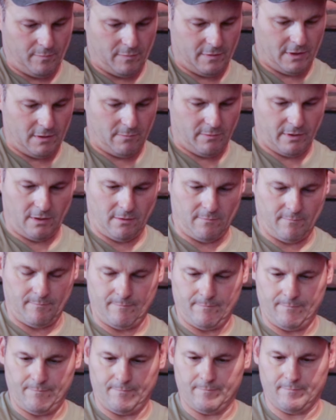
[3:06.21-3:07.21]
there we go.
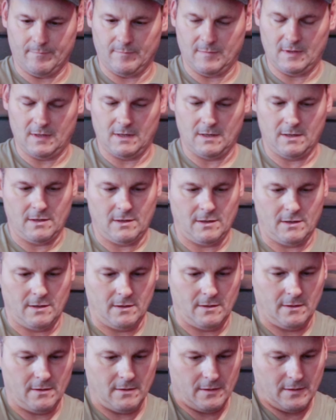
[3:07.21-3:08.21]

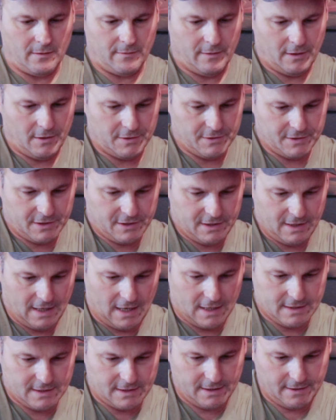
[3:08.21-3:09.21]
And there's the
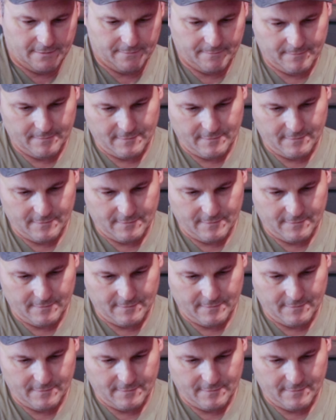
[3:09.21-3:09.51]
chassis.